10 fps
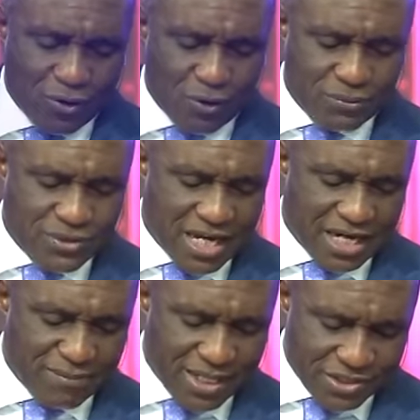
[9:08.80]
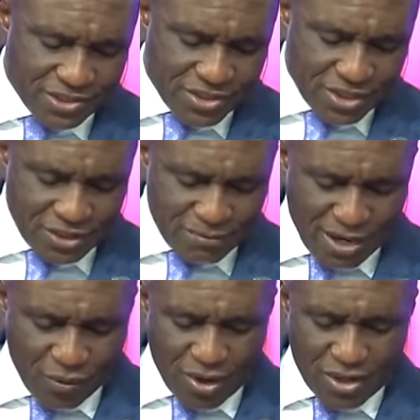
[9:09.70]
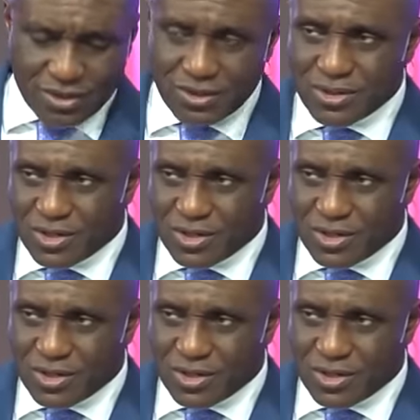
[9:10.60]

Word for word: homes and marriages. Number one,